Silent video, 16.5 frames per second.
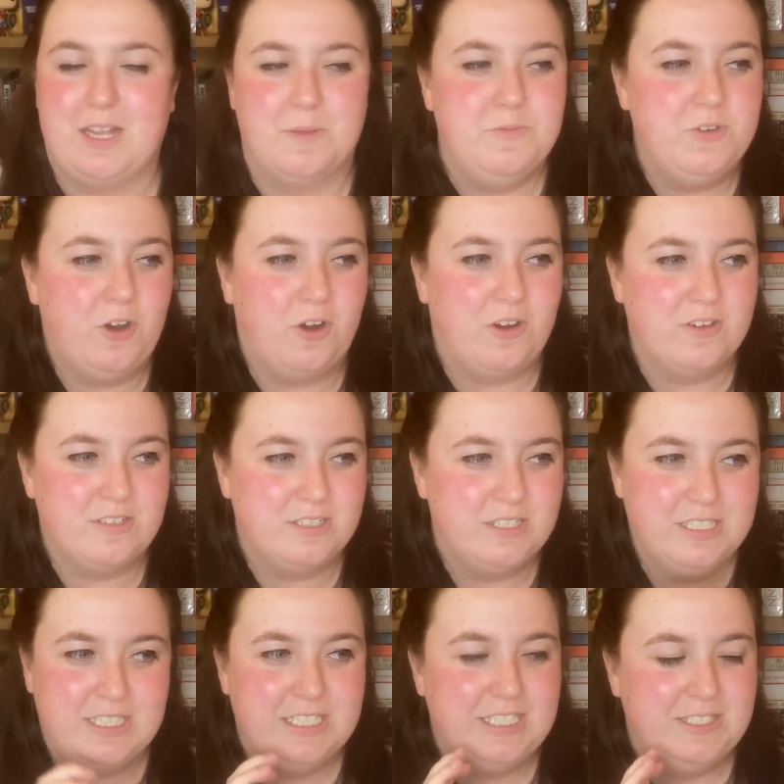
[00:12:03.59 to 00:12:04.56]
I'm not
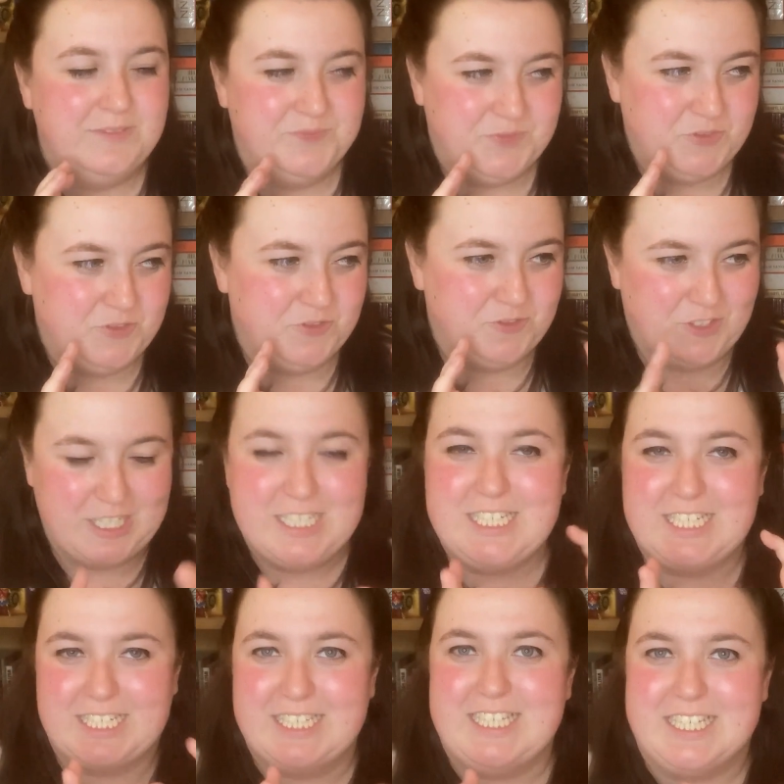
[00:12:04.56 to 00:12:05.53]

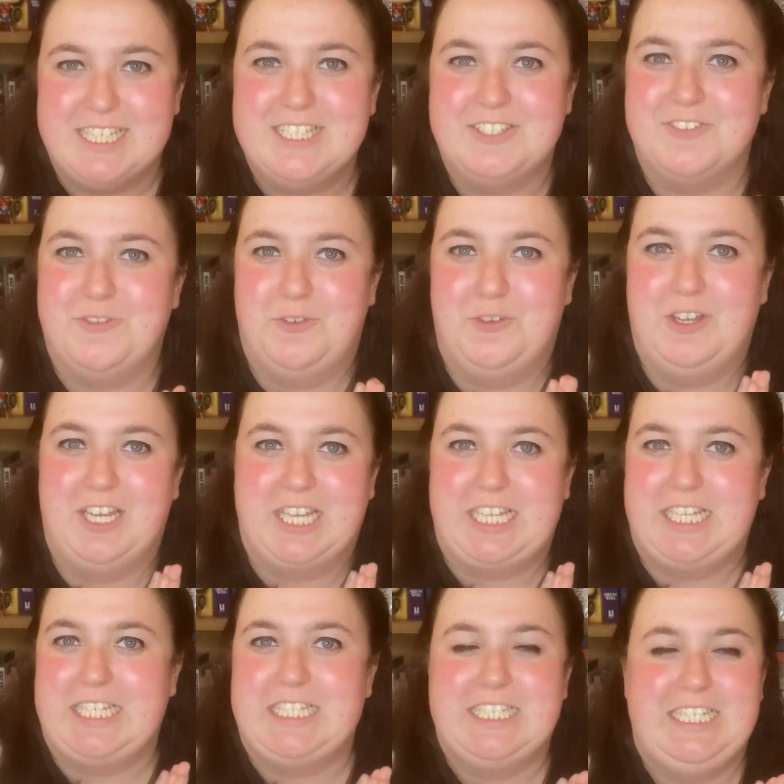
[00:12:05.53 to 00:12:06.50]
reading this for
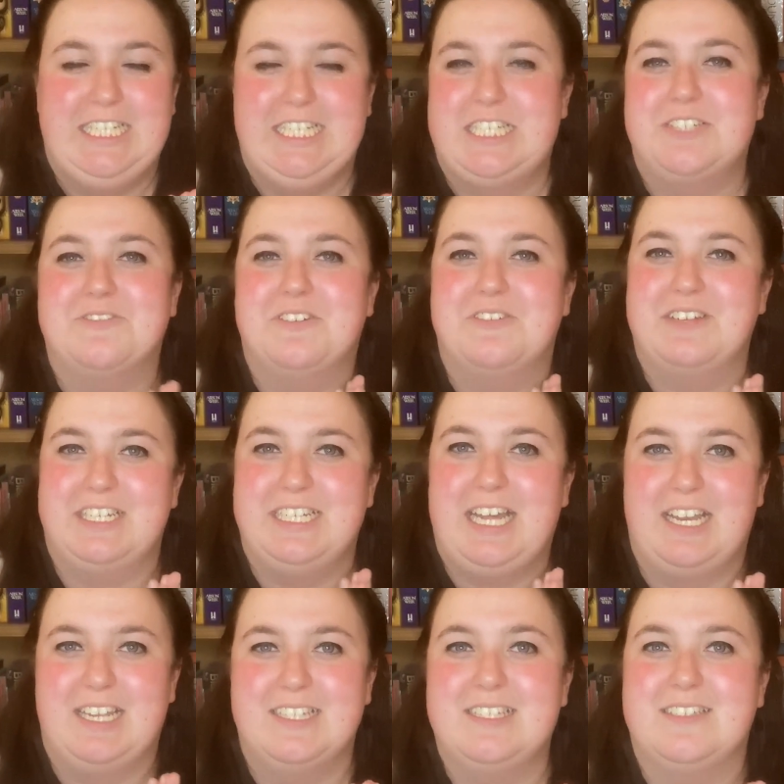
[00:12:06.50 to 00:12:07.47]
like literary
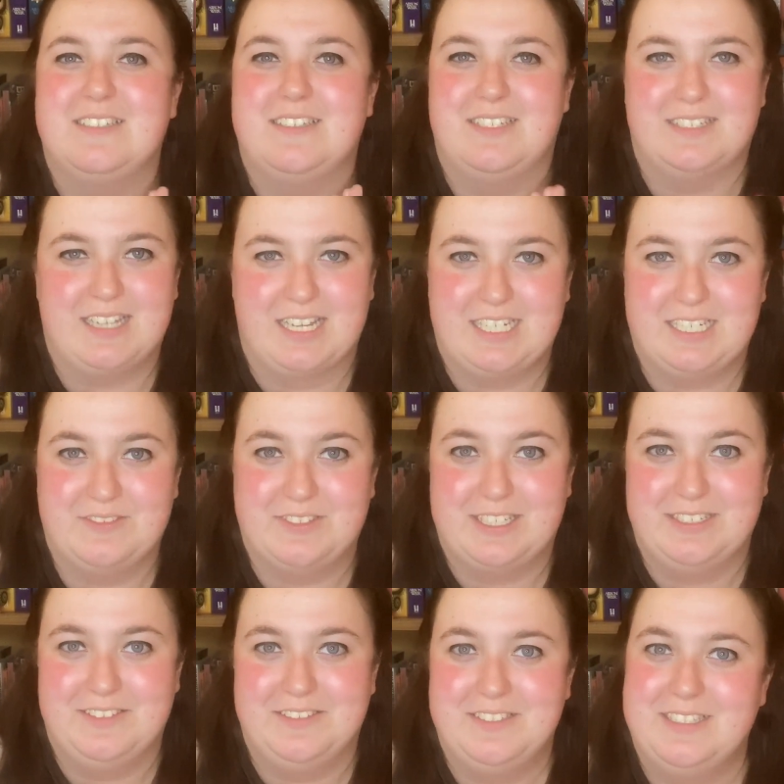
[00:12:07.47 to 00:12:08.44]
analysis and detective
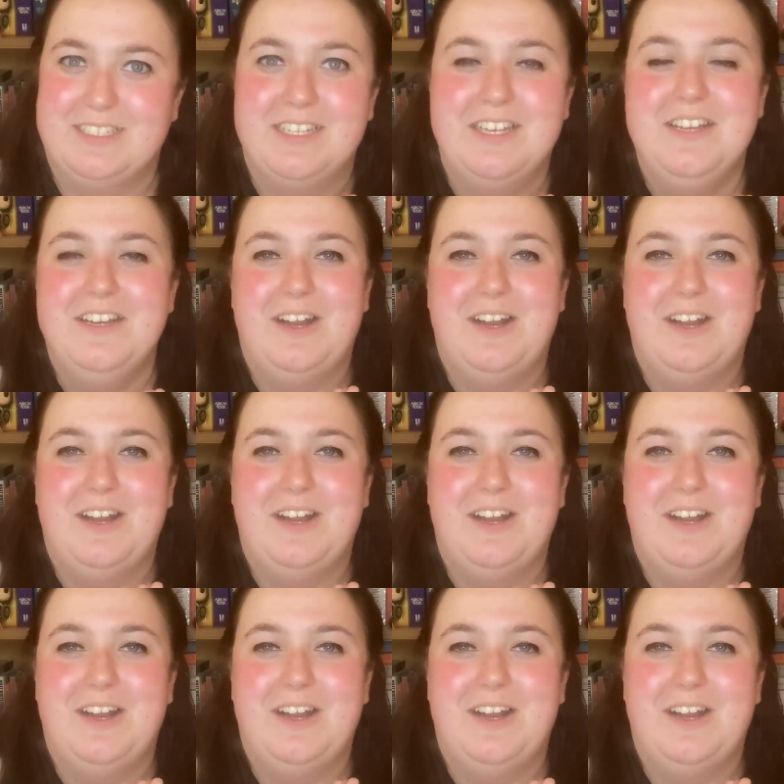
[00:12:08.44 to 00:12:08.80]
skills.